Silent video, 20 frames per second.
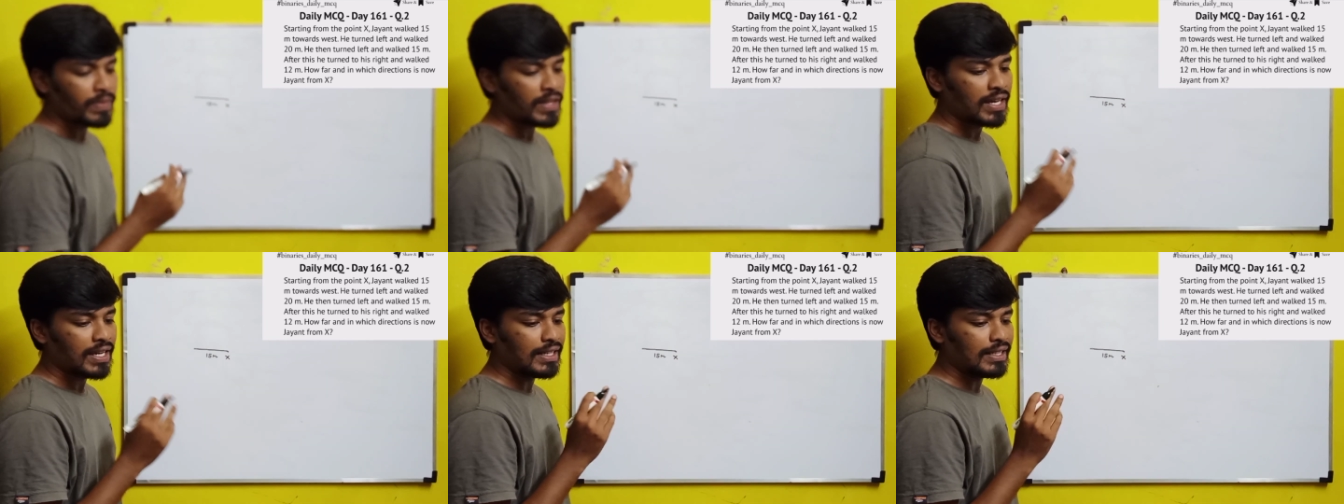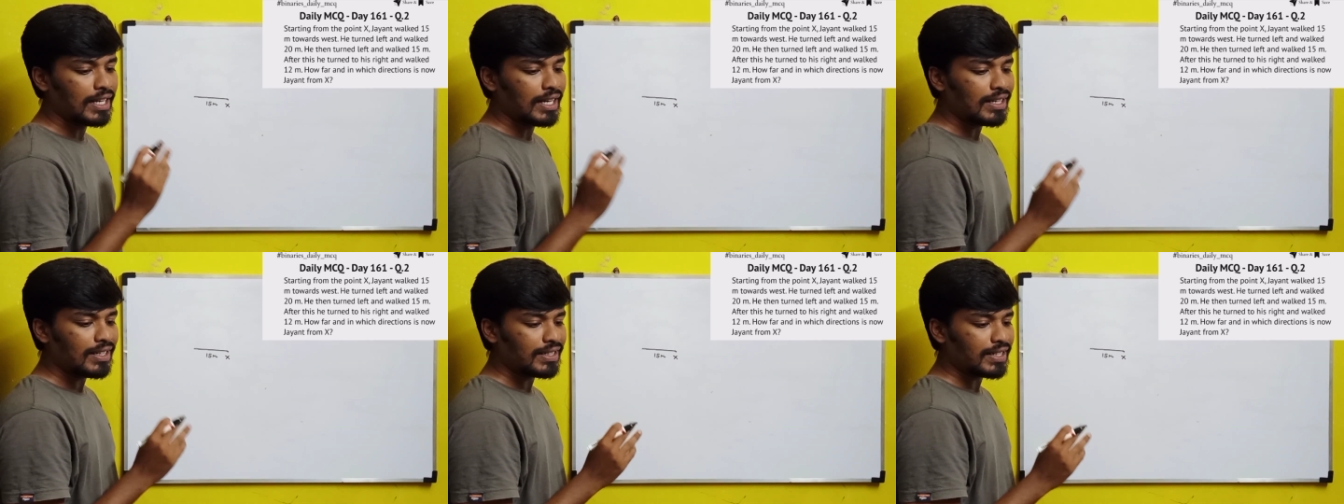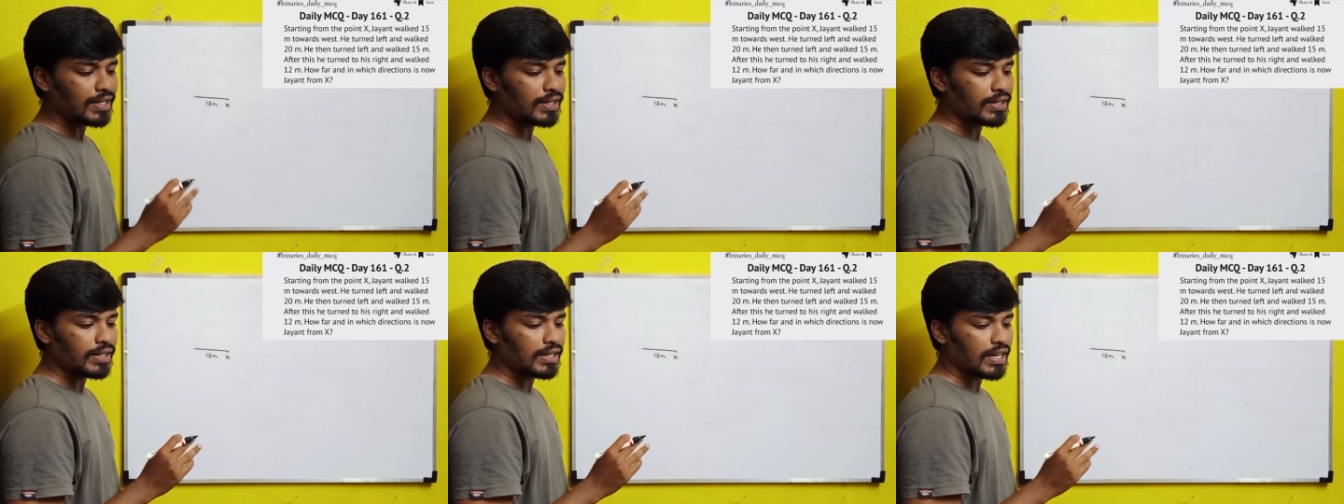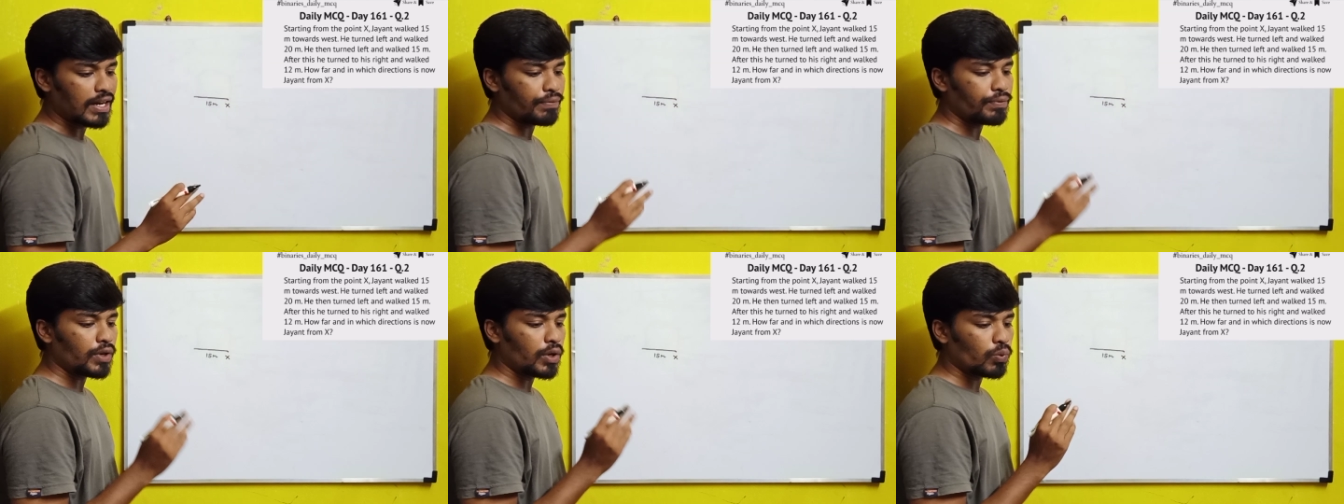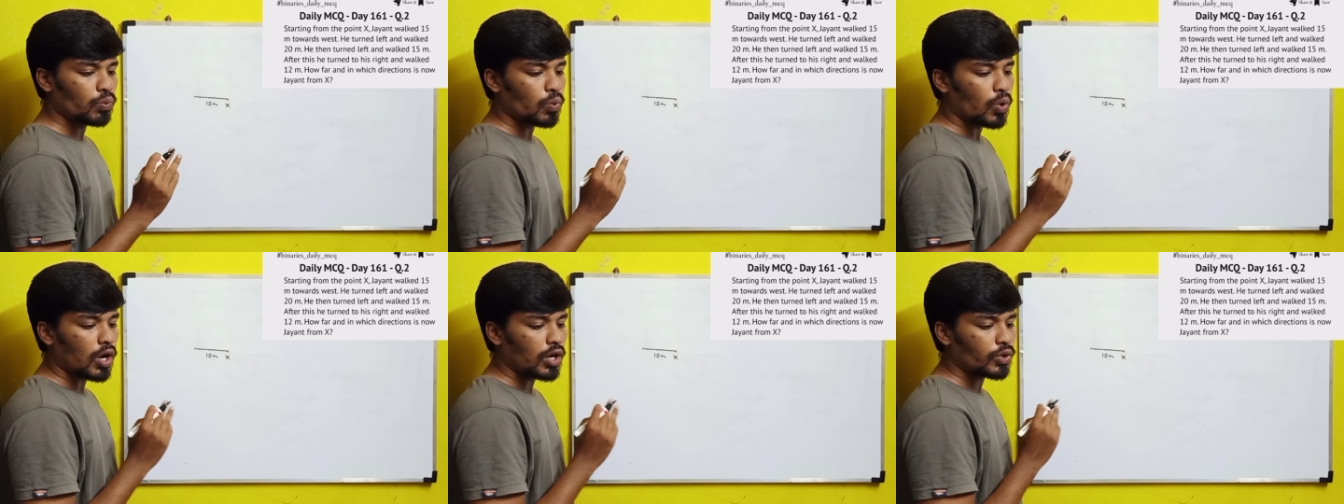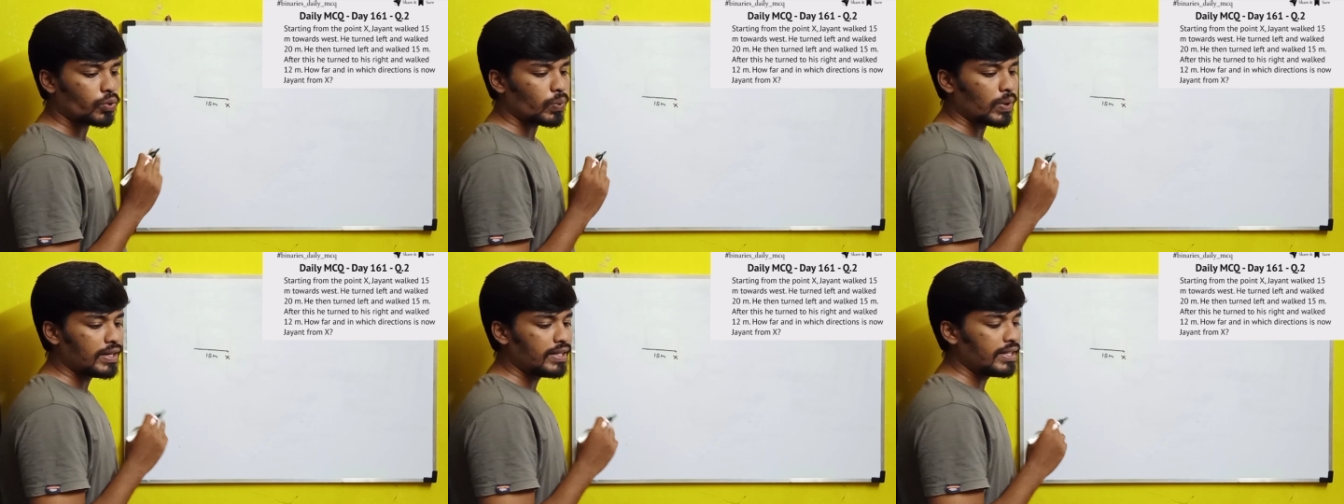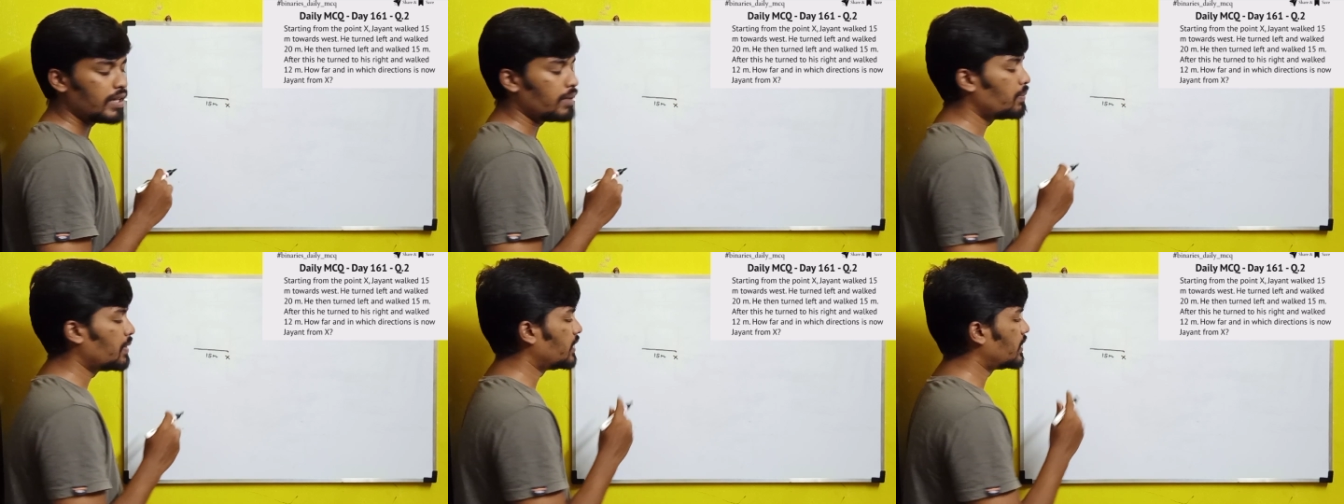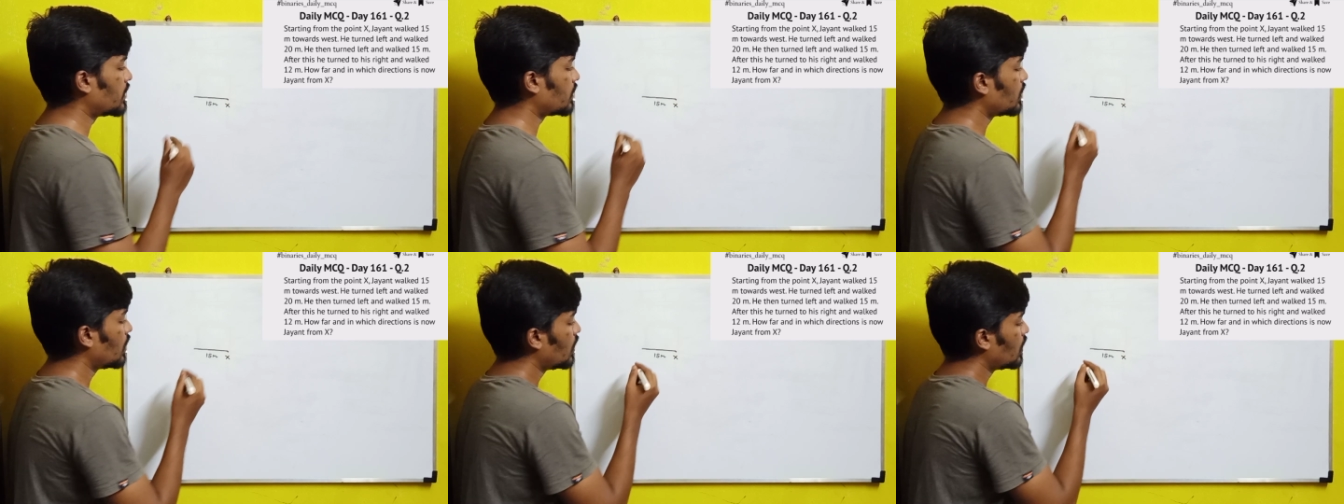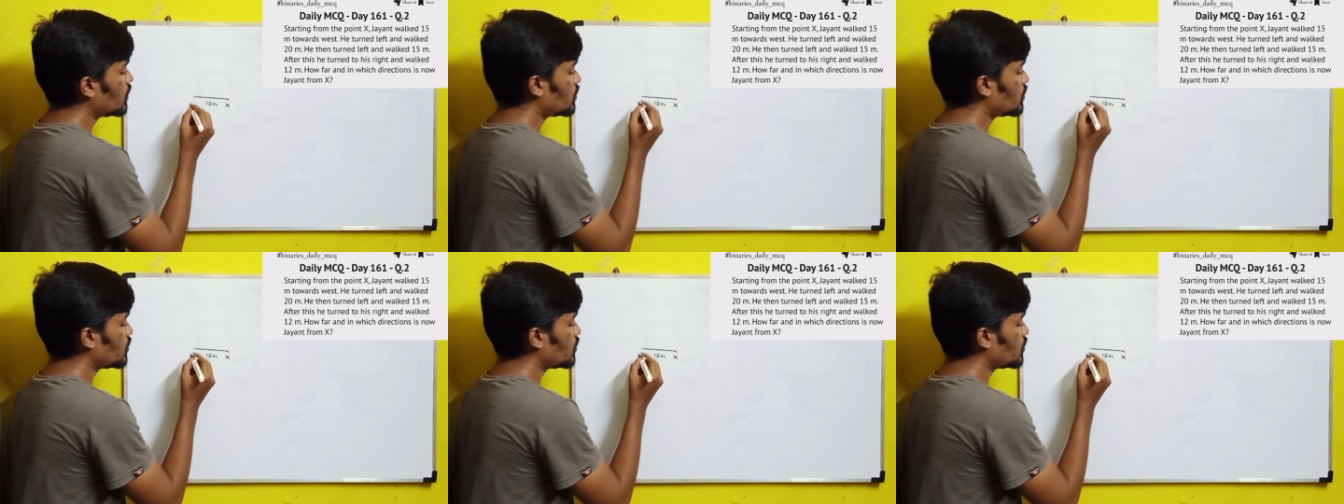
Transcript: He then turned left and walked 20 meter.